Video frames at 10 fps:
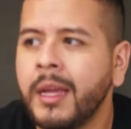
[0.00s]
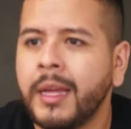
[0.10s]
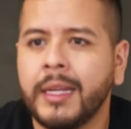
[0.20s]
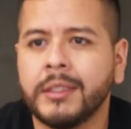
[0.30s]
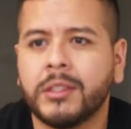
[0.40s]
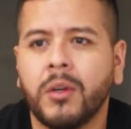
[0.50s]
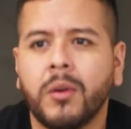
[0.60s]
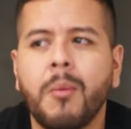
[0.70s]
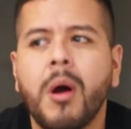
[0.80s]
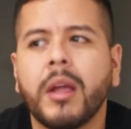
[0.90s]
And so
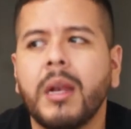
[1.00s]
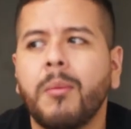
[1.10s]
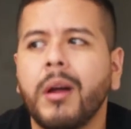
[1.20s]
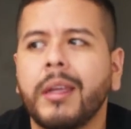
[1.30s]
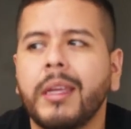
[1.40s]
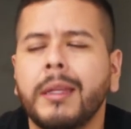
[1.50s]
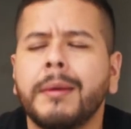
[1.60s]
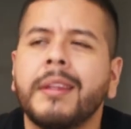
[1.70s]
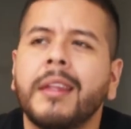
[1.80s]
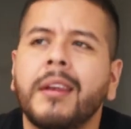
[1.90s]
I'm walking,
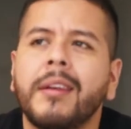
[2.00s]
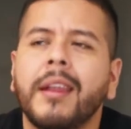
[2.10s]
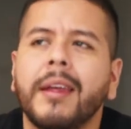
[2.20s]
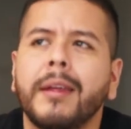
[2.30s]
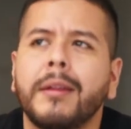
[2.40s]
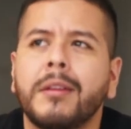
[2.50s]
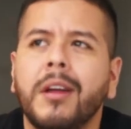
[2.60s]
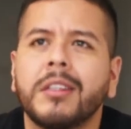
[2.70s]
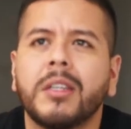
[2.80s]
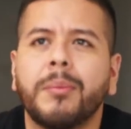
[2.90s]
and then like the
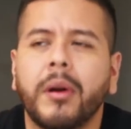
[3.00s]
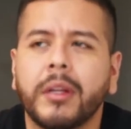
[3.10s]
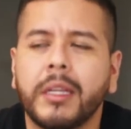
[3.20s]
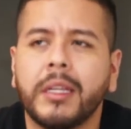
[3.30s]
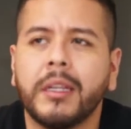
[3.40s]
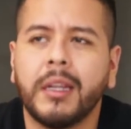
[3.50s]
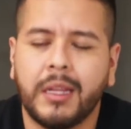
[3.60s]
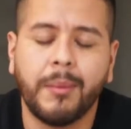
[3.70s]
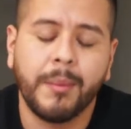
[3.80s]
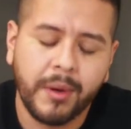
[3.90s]
dogs are barking.
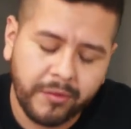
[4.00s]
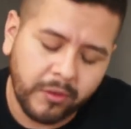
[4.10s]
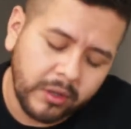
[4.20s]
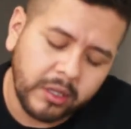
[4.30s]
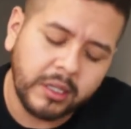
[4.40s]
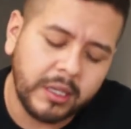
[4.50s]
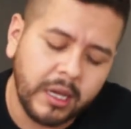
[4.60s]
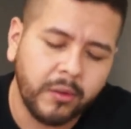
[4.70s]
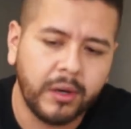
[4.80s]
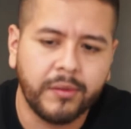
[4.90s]
I'm on my phone looking
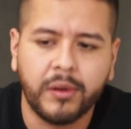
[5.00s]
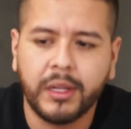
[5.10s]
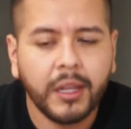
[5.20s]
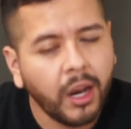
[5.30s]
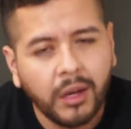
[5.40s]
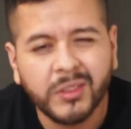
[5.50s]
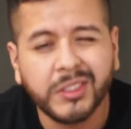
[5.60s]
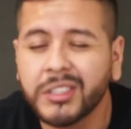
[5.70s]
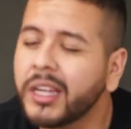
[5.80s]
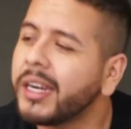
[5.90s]
down, whatever. And then all of a
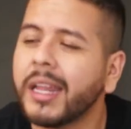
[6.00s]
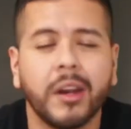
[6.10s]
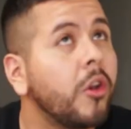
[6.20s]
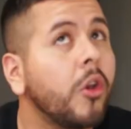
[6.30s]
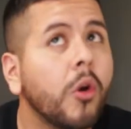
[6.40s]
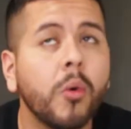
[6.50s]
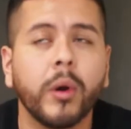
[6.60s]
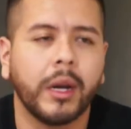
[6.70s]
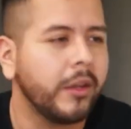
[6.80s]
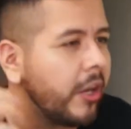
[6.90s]
sudden, out of
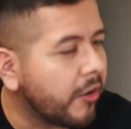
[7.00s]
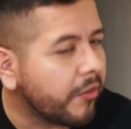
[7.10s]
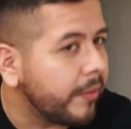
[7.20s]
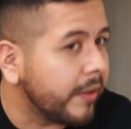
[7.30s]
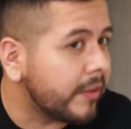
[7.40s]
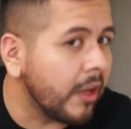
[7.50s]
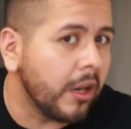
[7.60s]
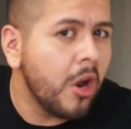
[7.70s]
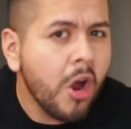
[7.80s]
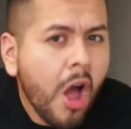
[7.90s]
nowhere, you hear from this side,
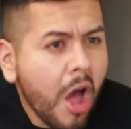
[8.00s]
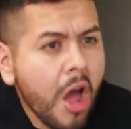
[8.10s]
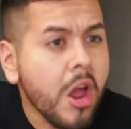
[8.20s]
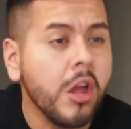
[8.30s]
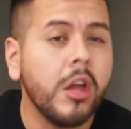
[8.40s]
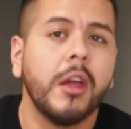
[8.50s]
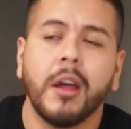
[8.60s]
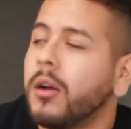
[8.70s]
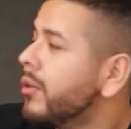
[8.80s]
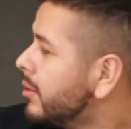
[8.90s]
"Hey!"
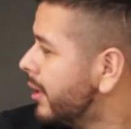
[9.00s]
I was like,